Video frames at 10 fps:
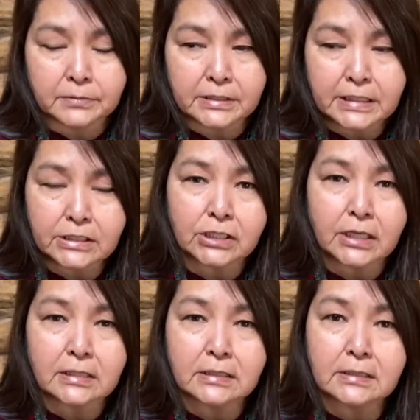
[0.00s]

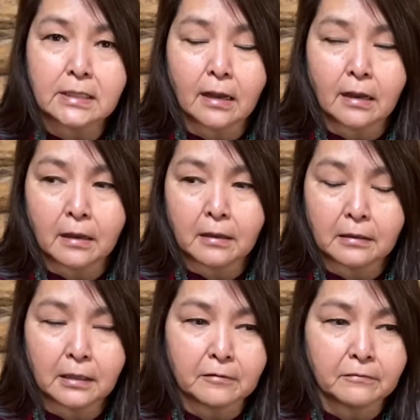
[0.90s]
teachings,
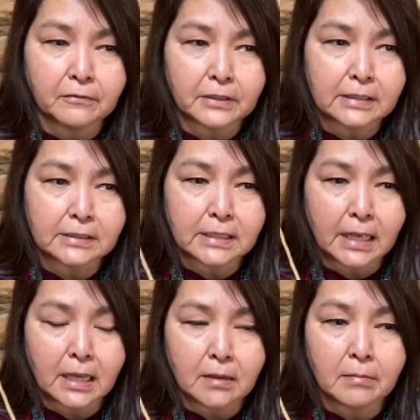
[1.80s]
live with the
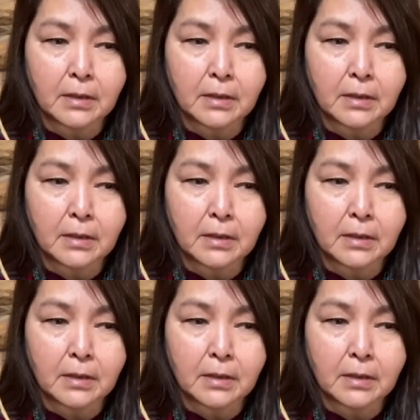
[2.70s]
same